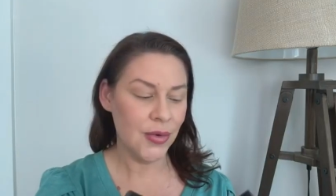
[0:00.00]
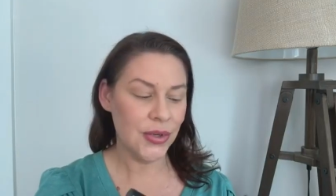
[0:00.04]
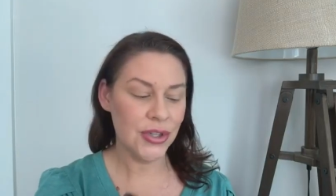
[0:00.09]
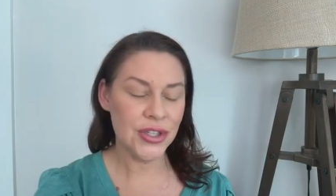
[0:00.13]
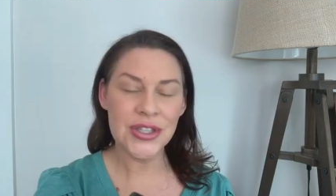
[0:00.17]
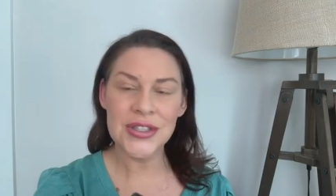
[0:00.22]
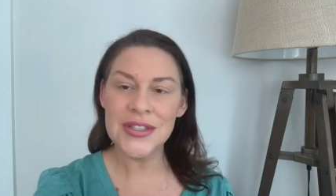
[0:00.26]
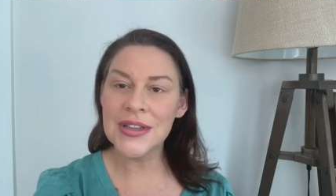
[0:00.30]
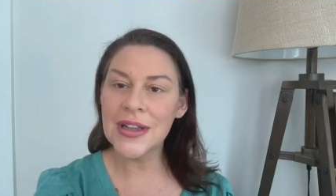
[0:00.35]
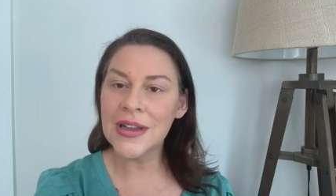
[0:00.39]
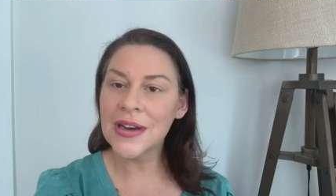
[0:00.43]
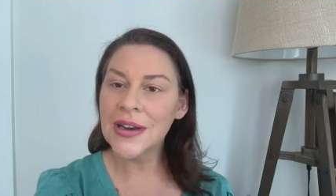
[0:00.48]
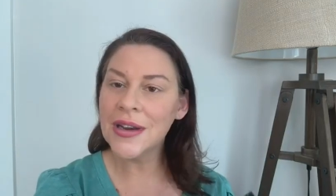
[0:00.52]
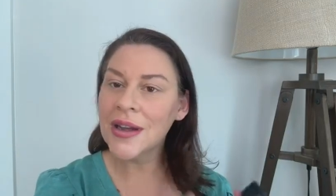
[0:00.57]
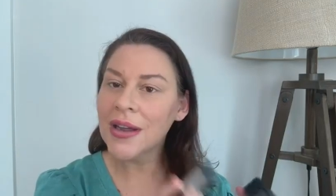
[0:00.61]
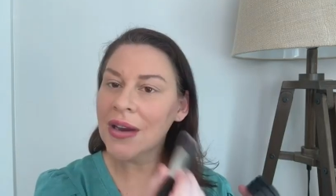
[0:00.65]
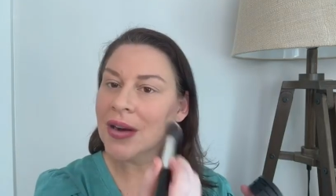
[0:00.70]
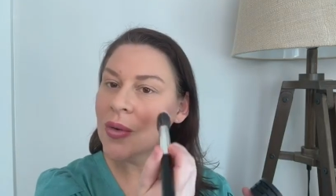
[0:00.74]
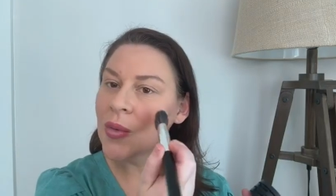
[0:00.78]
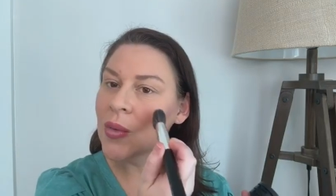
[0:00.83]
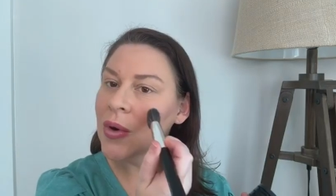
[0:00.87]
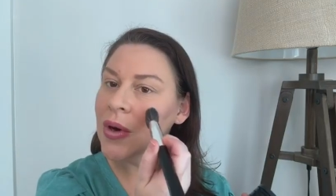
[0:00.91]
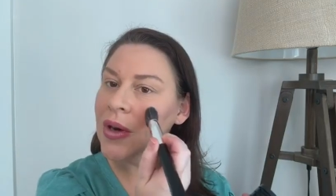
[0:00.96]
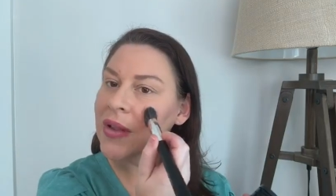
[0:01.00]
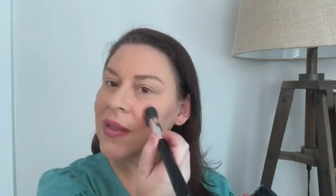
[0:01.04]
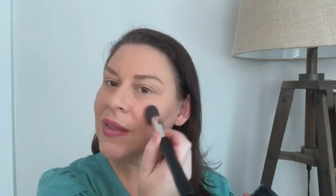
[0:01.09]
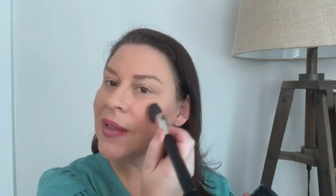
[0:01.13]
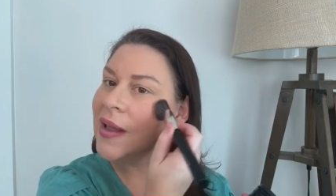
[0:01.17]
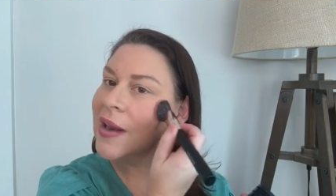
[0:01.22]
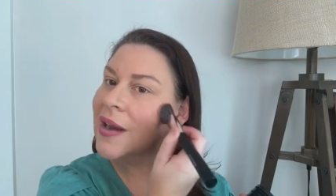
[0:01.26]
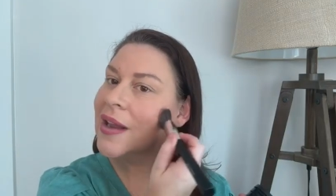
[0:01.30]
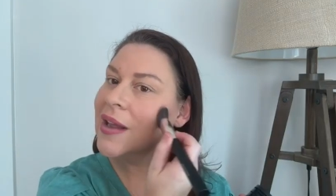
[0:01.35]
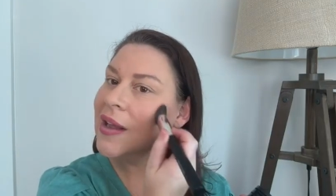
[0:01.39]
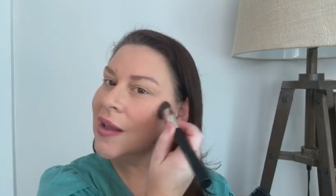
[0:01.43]
I'm just gonna kind of work
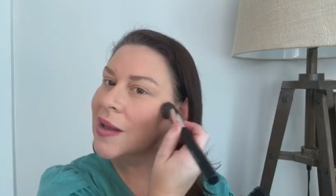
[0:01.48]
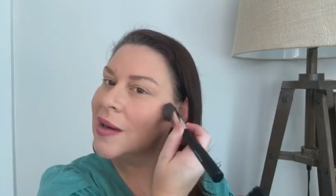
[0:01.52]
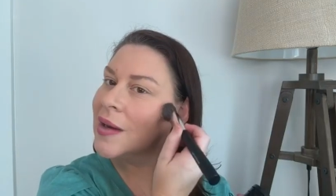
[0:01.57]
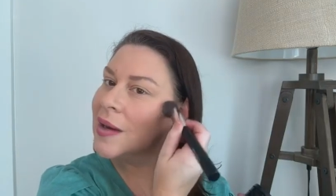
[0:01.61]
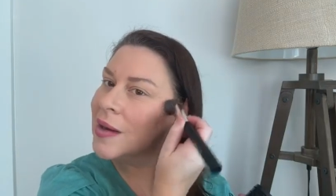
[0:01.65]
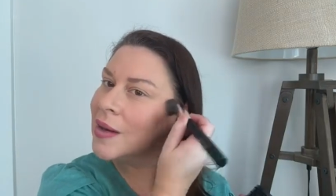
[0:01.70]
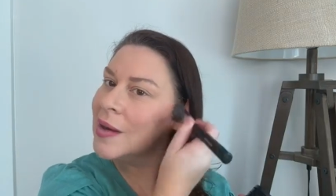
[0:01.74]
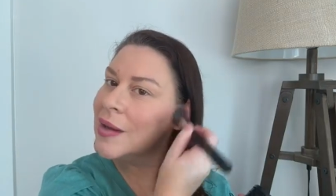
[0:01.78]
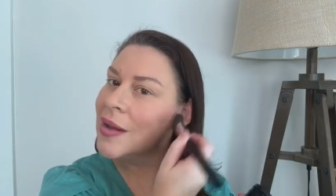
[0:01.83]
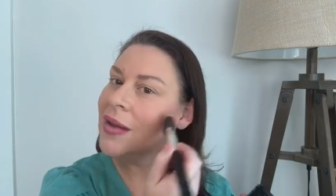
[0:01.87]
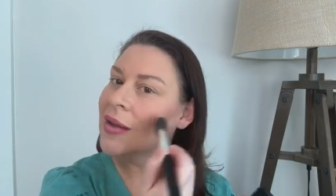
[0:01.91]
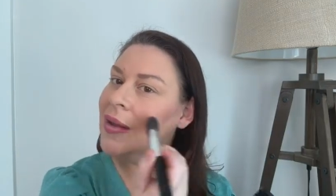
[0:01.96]
that in.